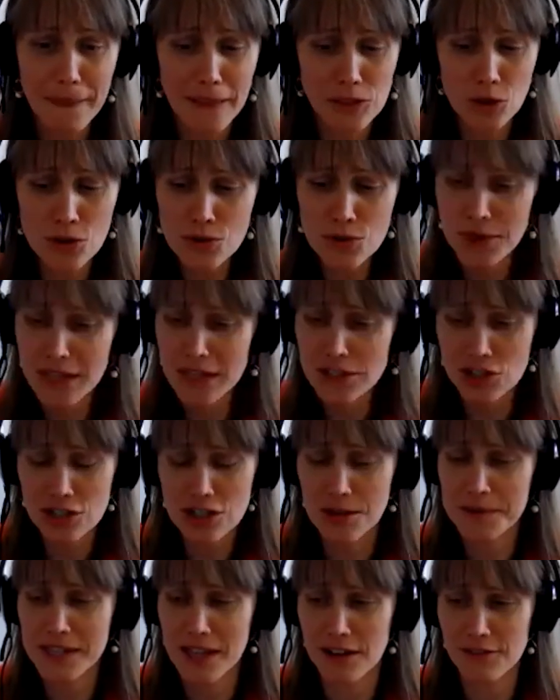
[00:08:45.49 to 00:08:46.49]
Those
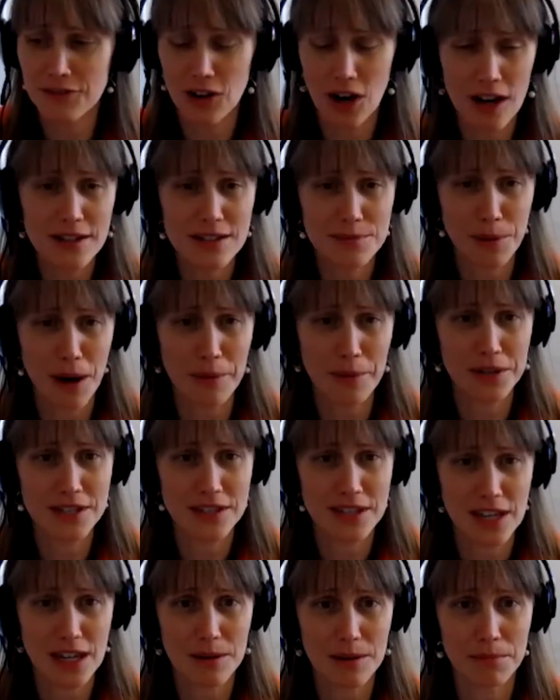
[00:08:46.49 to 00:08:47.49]
relationships that for us probably
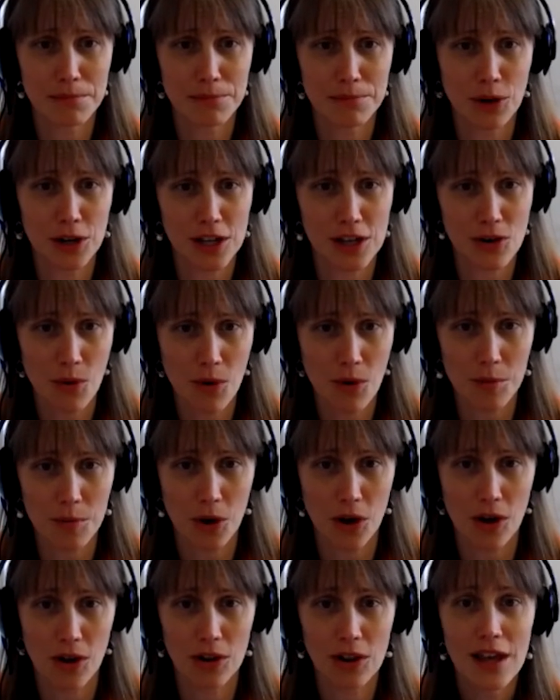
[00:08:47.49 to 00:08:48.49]
seem pretty
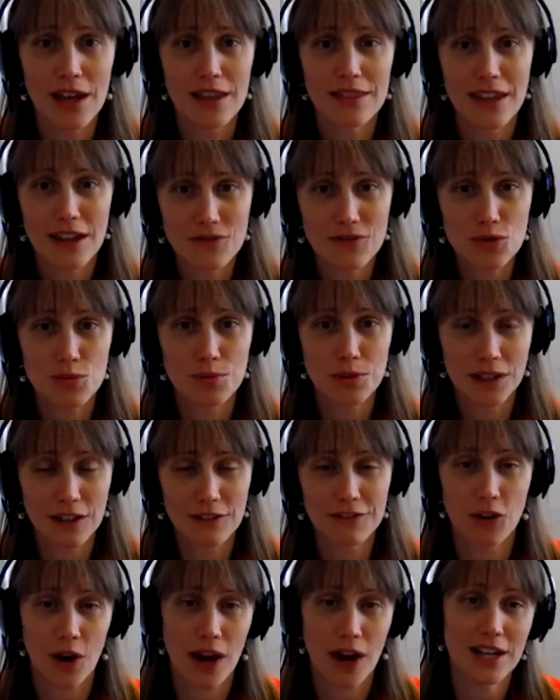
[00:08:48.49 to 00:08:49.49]
normal, they've just
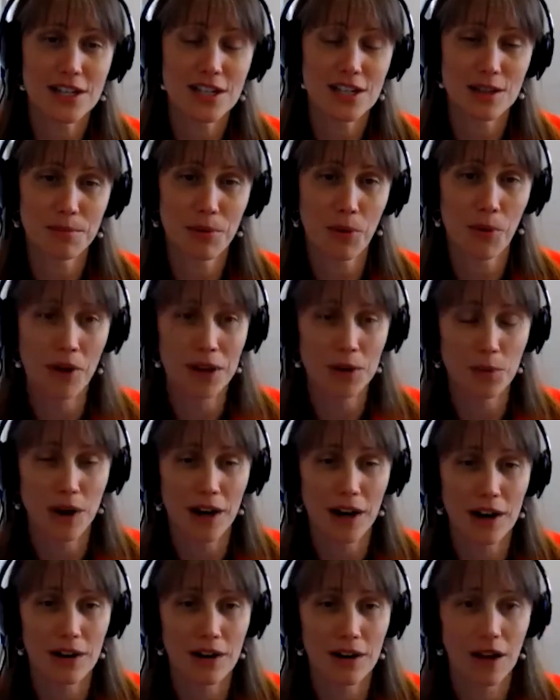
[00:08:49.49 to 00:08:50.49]
really frayed to the point
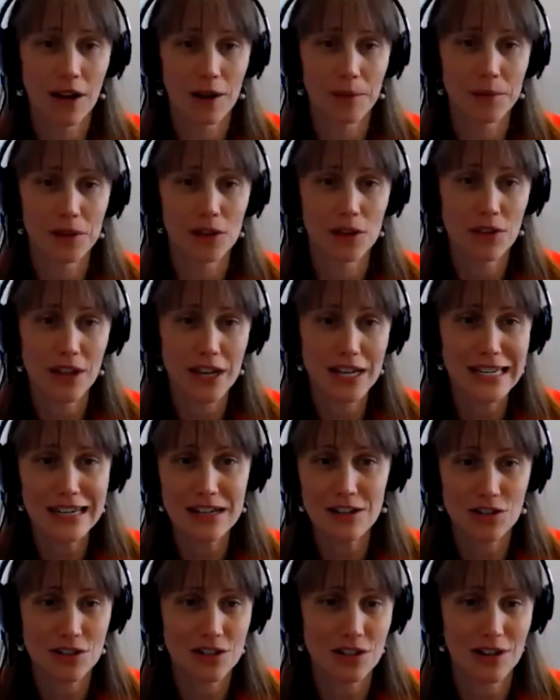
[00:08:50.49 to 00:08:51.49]
where, you know, they
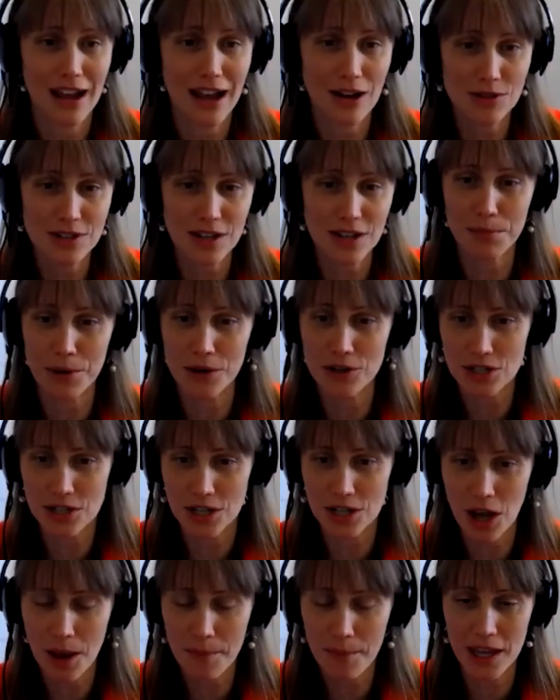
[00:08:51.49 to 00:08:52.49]
need just an outside person
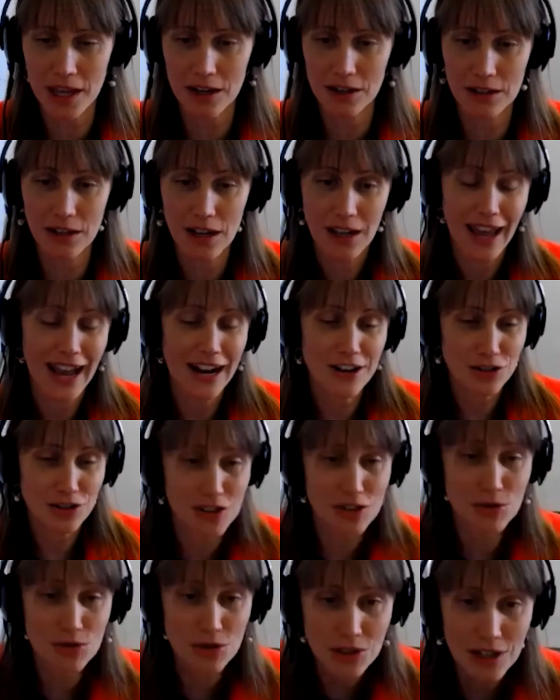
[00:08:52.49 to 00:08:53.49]
to come in, and
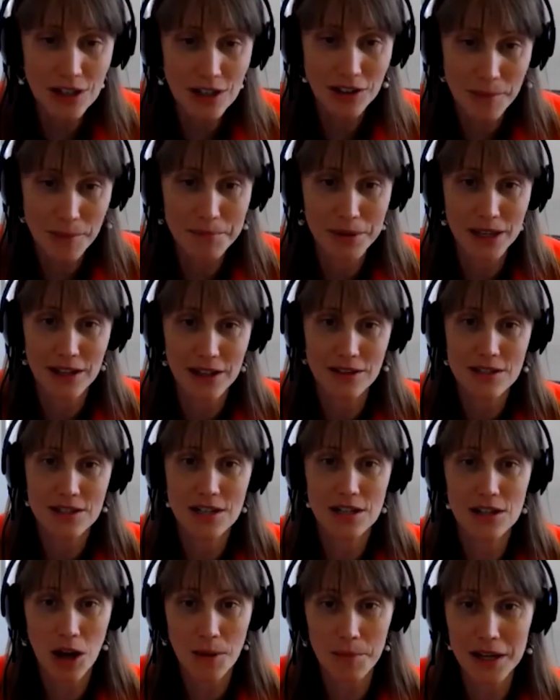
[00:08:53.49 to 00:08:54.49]
actually usually Colombians,
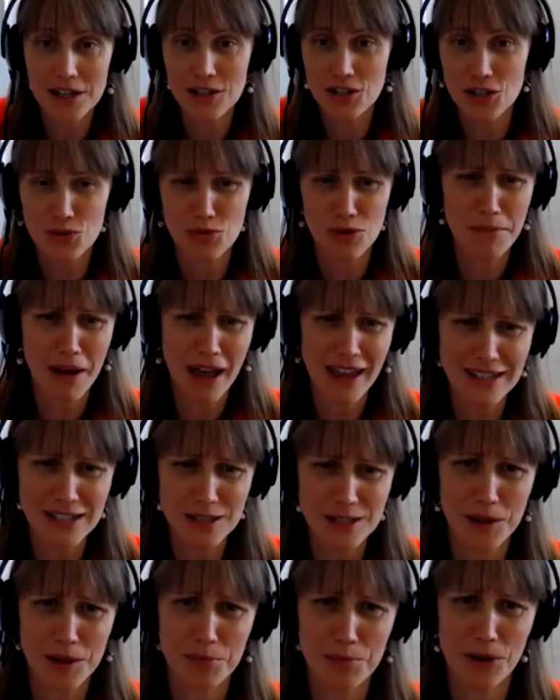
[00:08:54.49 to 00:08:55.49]
to come in and just remind
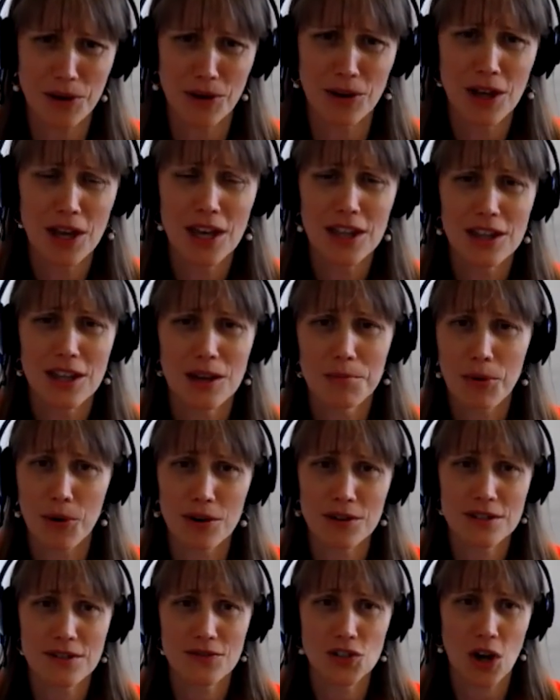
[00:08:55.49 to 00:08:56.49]
people the
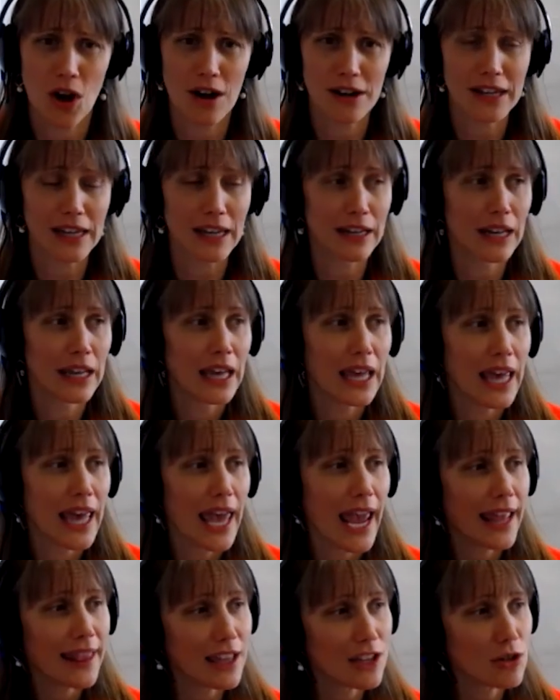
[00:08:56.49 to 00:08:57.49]
importance of talking.
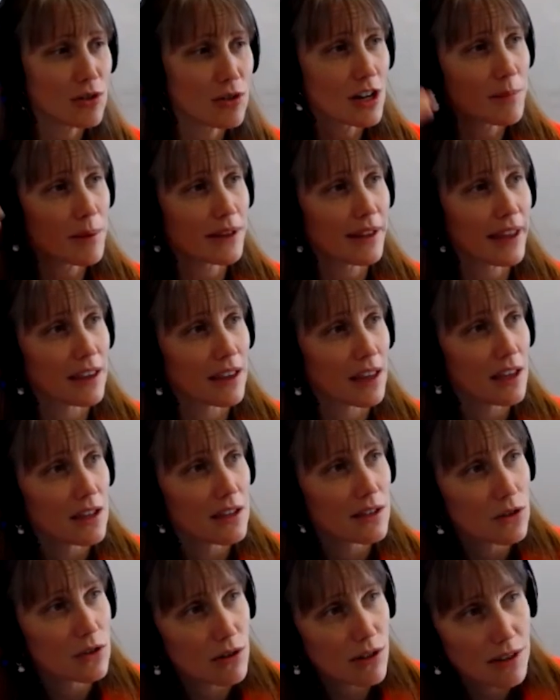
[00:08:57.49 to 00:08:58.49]
And then you think about, like,
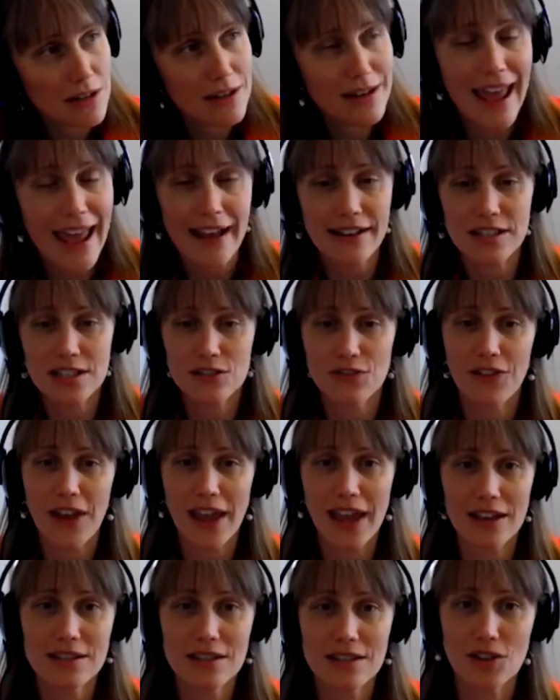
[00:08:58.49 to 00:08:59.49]
sort of the next
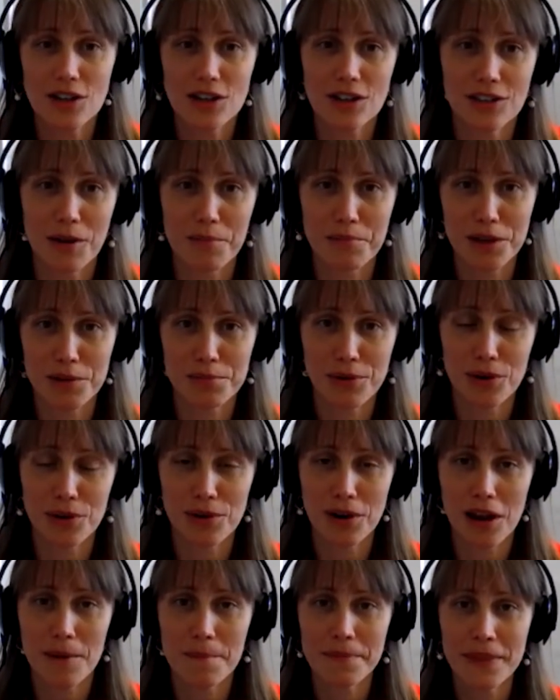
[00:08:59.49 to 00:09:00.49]
phase of the Colombia
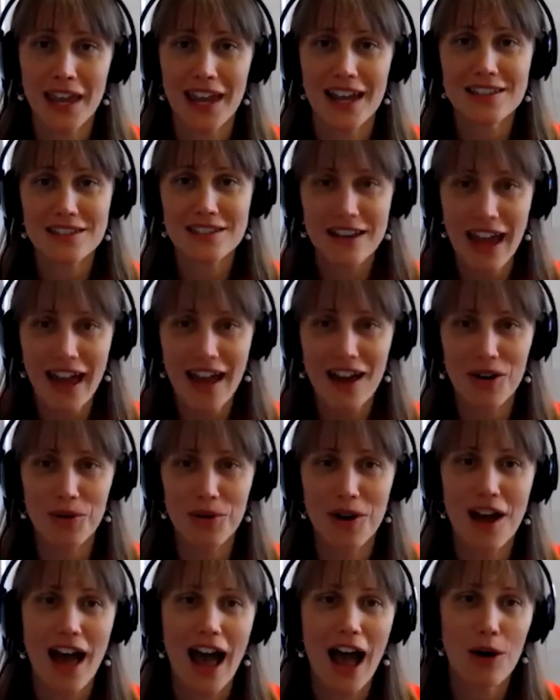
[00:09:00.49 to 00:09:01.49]
program, it's
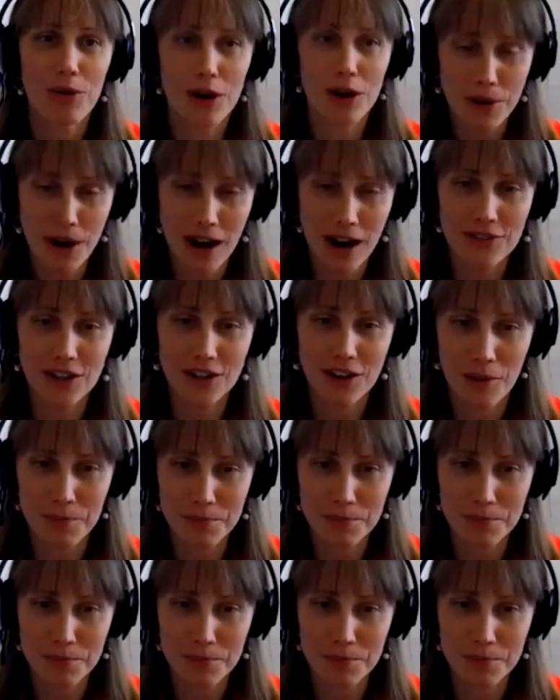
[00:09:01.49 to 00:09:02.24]
now how are private